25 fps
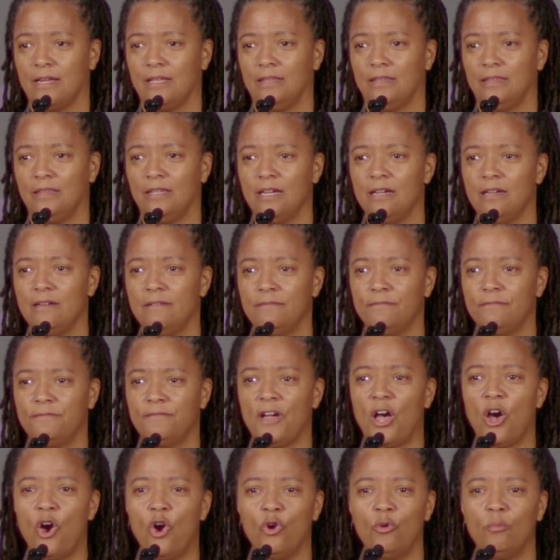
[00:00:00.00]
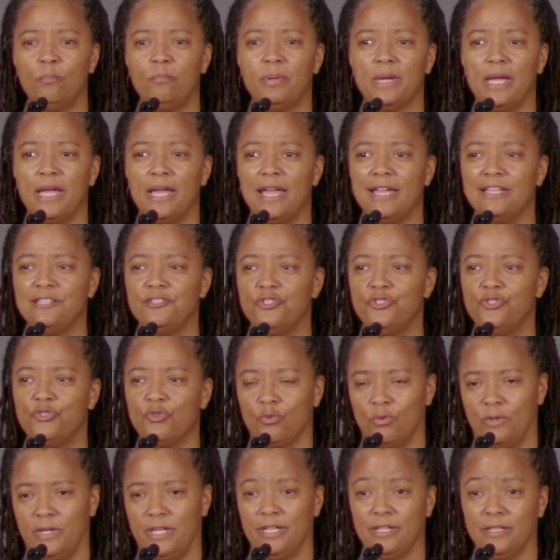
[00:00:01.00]
Love, hope, and
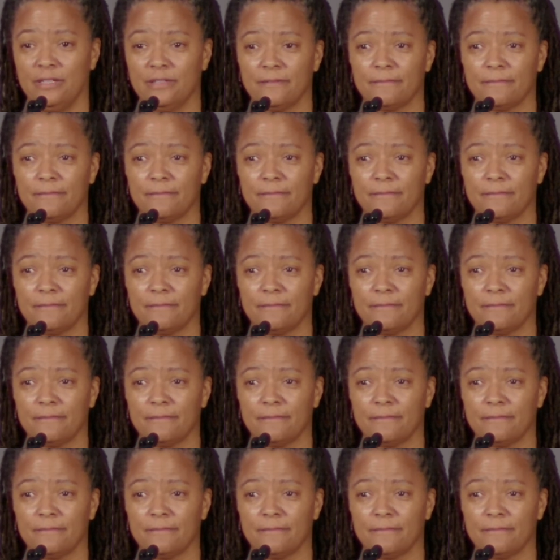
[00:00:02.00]
joy